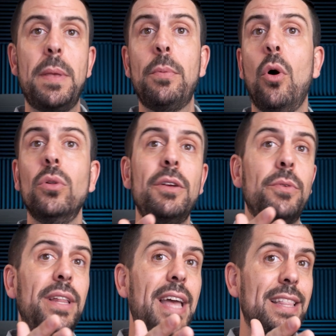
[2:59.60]
people only
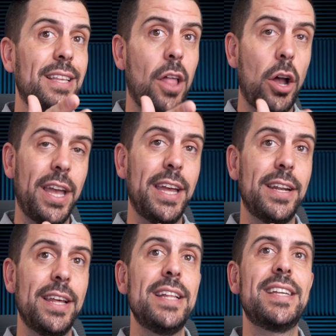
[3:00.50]
really had to log
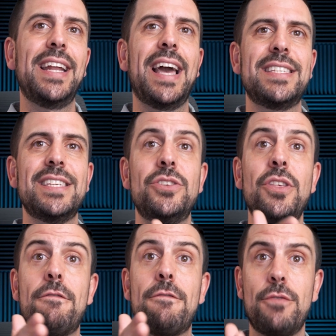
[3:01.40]
in to get access to
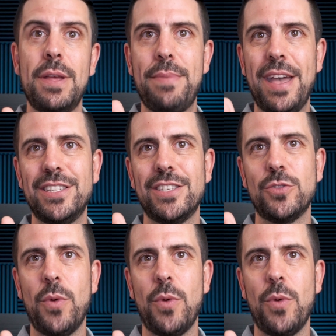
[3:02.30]
the free pages as